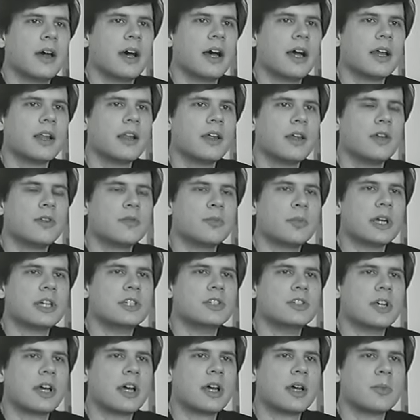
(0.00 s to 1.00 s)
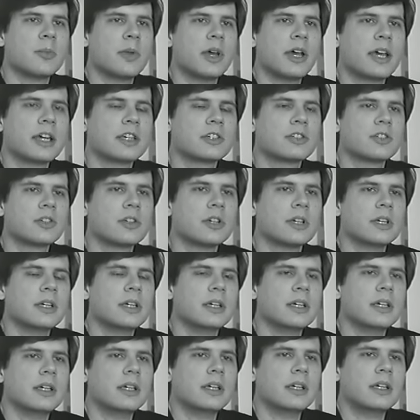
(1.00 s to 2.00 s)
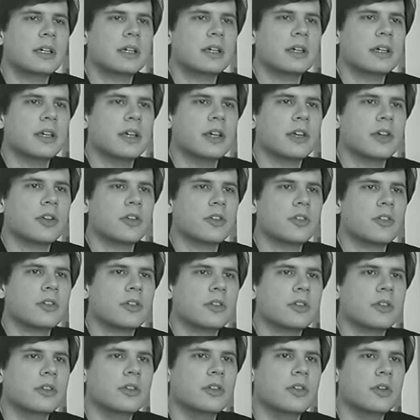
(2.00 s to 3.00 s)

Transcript: The highlight of my job actually is